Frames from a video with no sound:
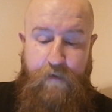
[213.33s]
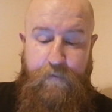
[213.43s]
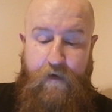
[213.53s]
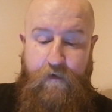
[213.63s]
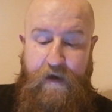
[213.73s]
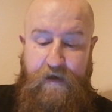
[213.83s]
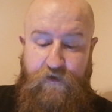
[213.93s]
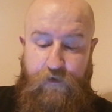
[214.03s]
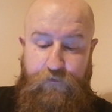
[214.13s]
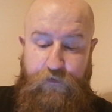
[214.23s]

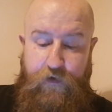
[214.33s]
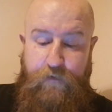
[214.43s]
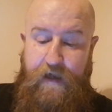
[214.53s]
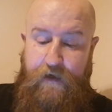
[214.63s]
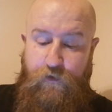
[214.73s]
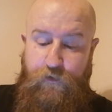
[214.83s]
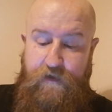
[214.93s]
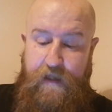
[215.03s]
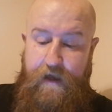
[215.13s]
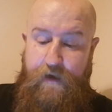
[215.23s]
Paramedics confirmed Daniel was
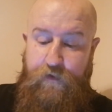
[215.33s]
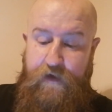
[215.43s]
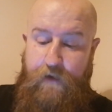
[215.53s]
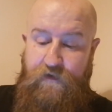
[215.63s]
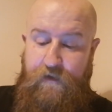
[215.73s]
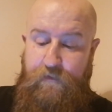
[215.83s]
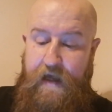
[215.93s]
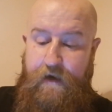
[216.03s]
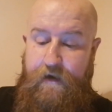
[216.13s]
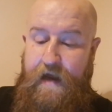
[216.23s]
dead and pronounced him
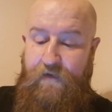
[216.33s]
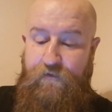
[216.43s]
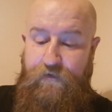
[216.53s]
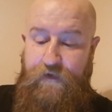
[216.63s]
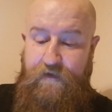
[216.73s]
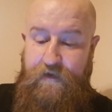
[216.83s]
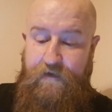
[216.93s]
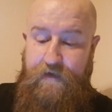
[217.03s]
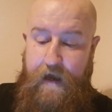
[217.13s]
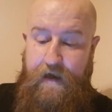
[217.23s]
dead at
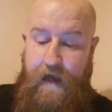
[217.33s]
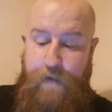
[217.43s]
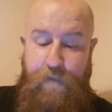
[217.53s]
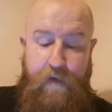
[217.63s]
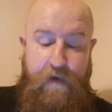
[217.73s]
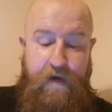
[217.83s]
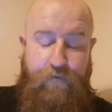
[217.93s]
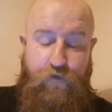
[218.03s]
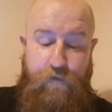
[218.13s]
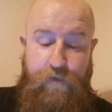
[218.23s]
9:56 a.m.
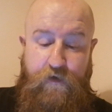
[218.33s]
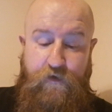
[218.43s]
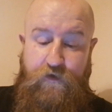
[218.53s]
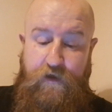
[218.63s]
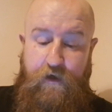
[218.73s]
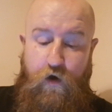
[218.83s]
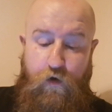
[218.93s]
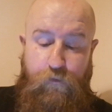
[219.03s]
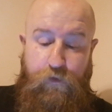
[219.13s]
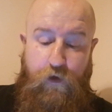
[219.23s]
after an emergency
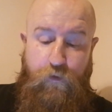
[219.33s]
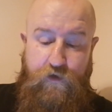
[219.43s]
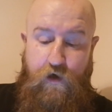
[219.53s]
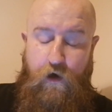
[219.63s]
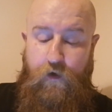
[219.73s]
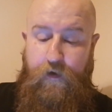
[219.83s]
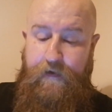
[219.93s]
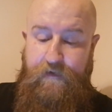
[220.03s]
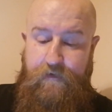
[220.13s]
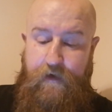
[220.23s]
code blue was called
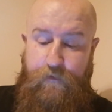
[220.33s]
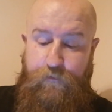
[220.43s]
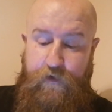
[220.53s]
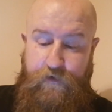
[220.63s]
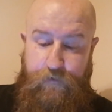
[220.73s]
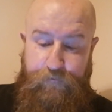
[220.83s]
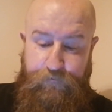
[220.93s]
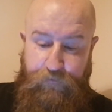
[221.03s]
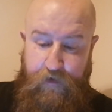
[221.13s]
inside the prison.